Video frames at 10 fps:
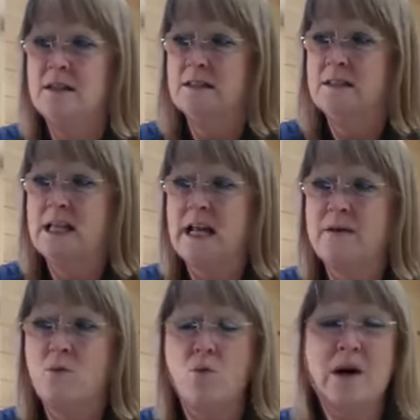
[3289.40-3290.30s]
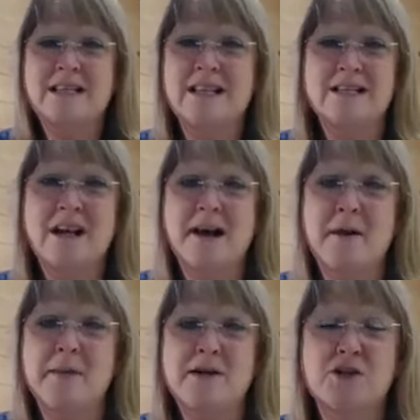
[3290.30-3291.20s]
that once it's cut
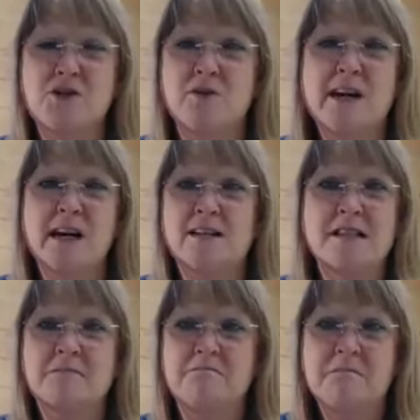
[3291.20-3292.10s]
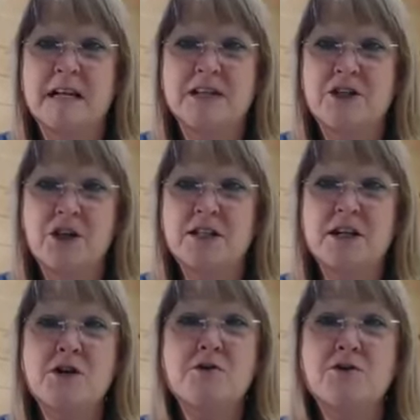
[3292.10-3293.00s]
up into strings, it's just a
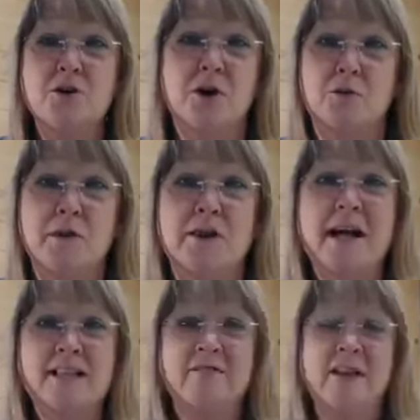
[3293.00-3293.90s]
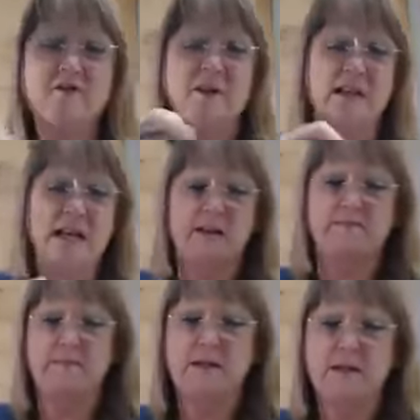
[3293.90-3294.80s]
neutral with lots of interesting
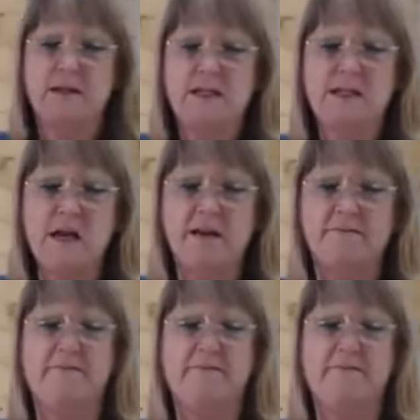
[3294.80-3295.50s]
stuff.